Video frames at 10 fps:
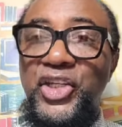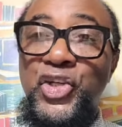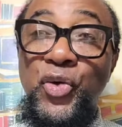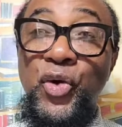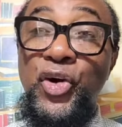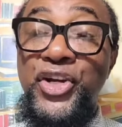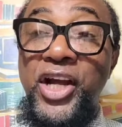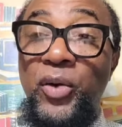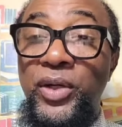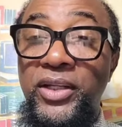You're
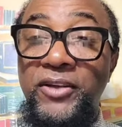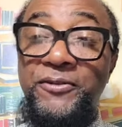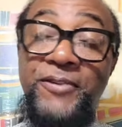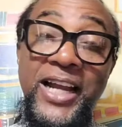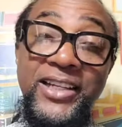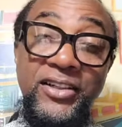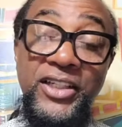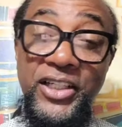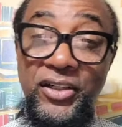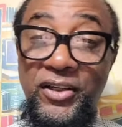now in the final
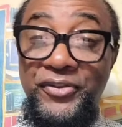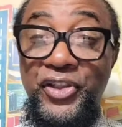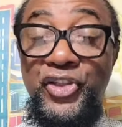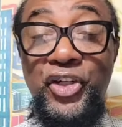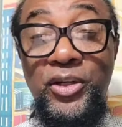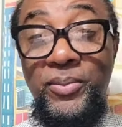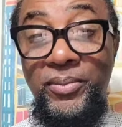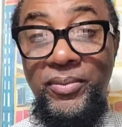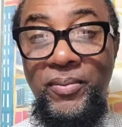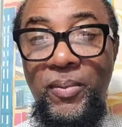year of your term.
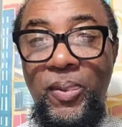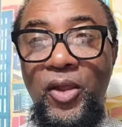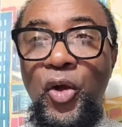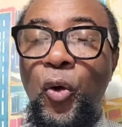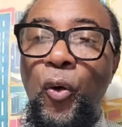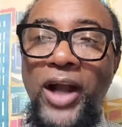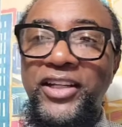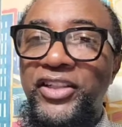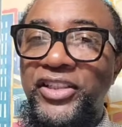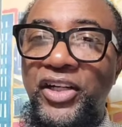Why
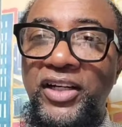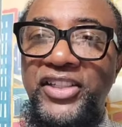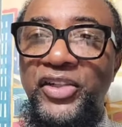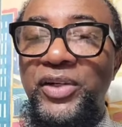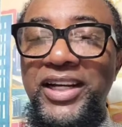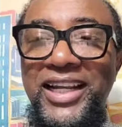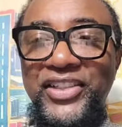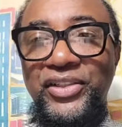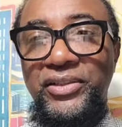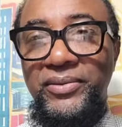not just call a general
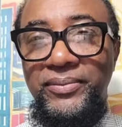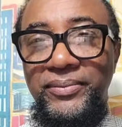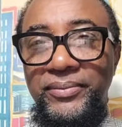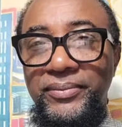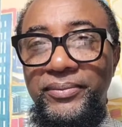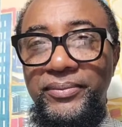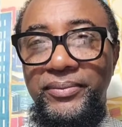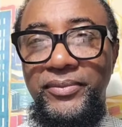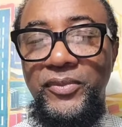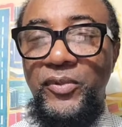election?
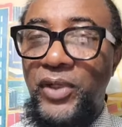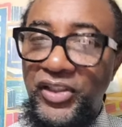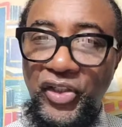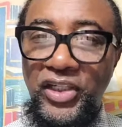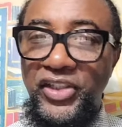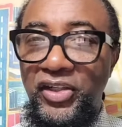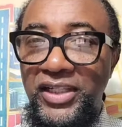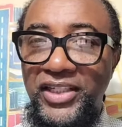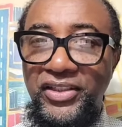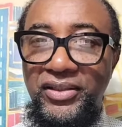Well, let's call a general
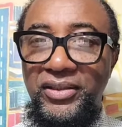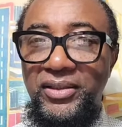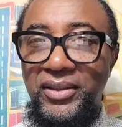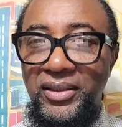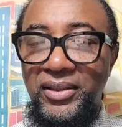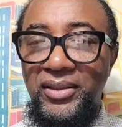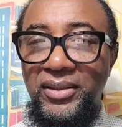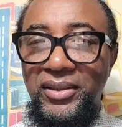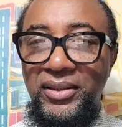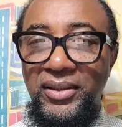election
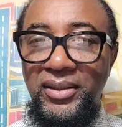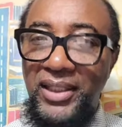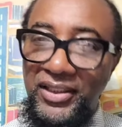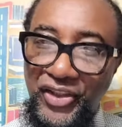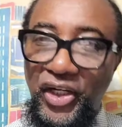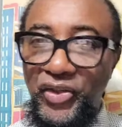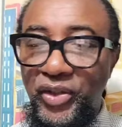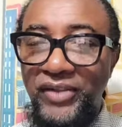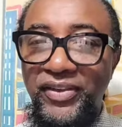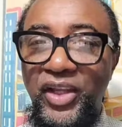and sort
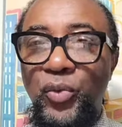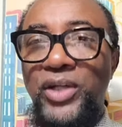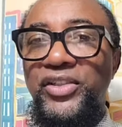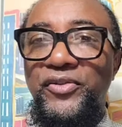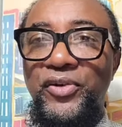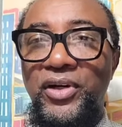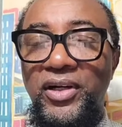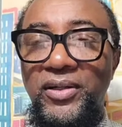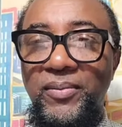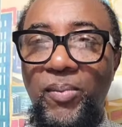out everything once and for
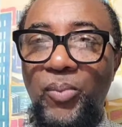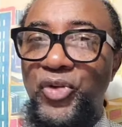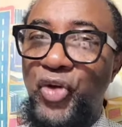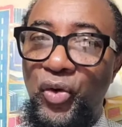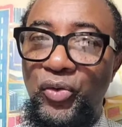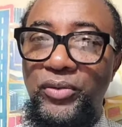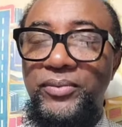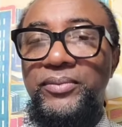all. But no,